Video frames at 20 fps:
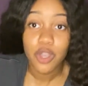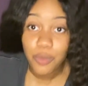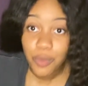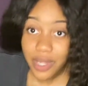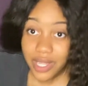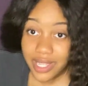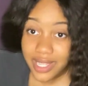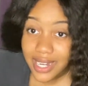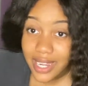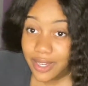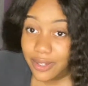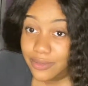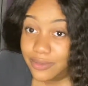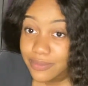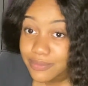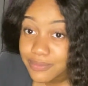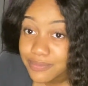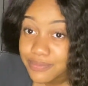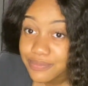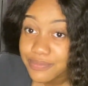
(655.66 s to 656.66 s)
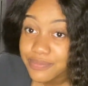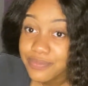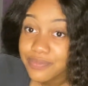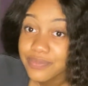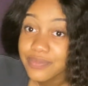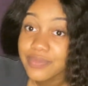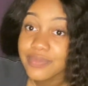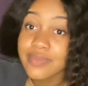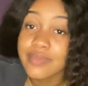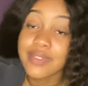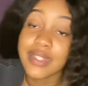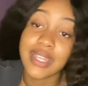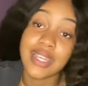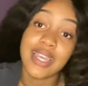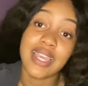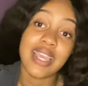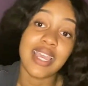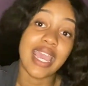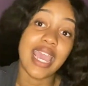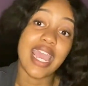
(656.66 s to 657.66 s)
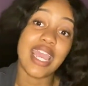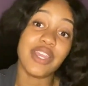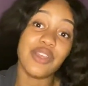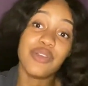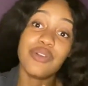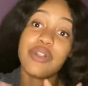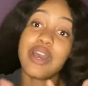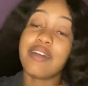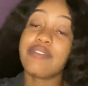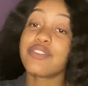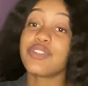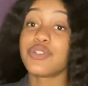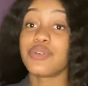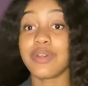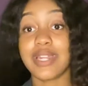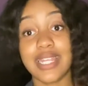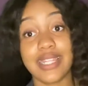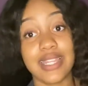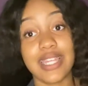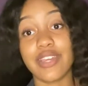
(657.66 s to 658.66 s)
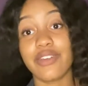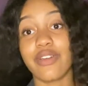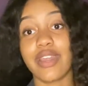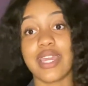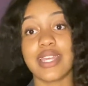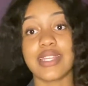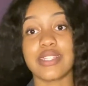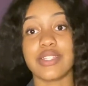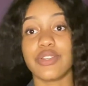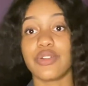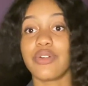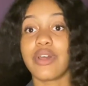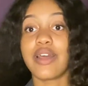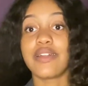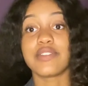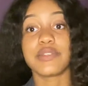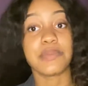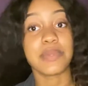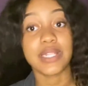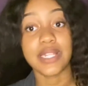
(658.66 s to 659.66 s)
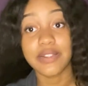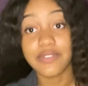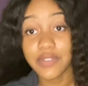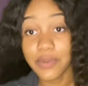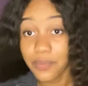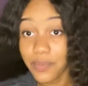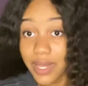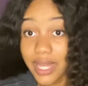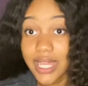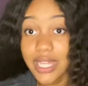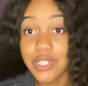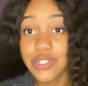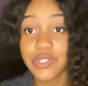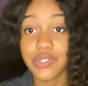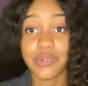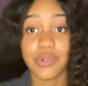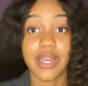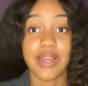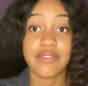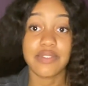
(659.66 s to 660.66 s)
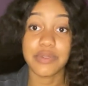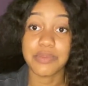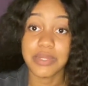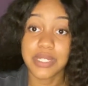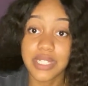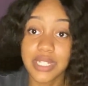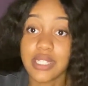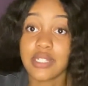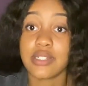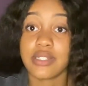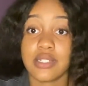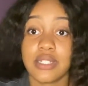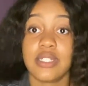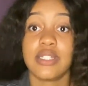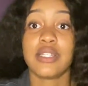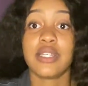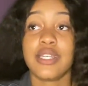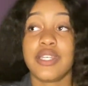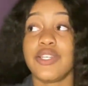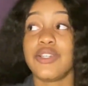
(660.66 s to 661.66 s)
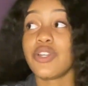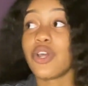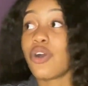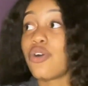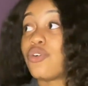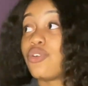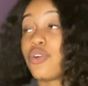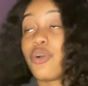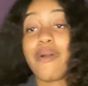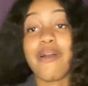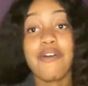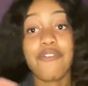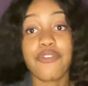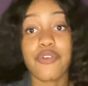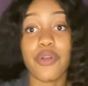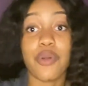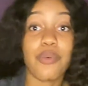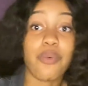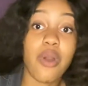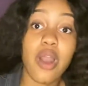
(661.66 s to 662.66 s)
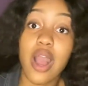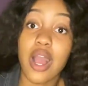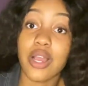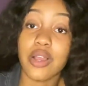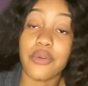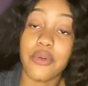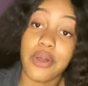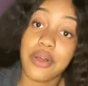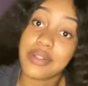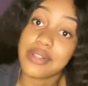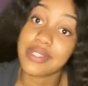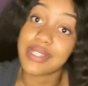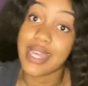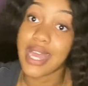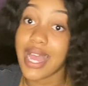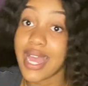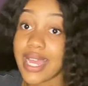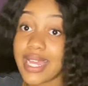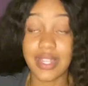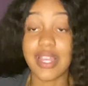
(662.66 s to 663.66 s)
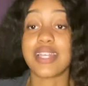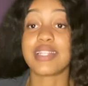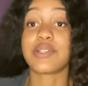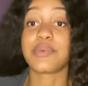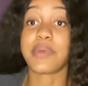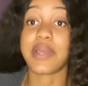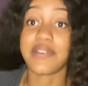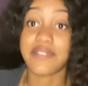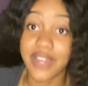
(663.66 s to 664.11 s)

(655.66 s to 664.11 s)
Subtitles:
working out. And you don't have to do anything crazy. You don't have to be lifting weights. You don't have to be, go out for a walk, go outside. That's a way of